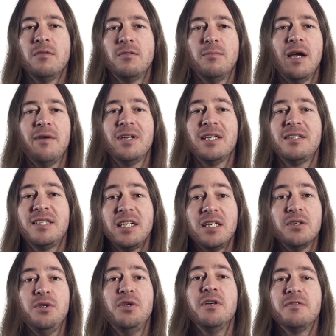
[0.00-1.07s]
from having a
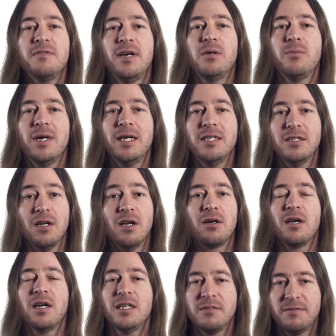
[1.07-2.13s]
single unified way to
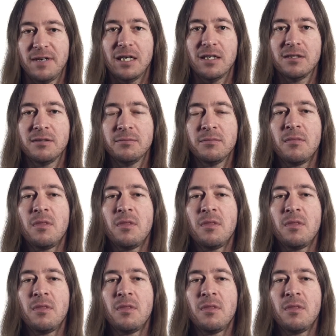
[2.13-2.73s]
localize files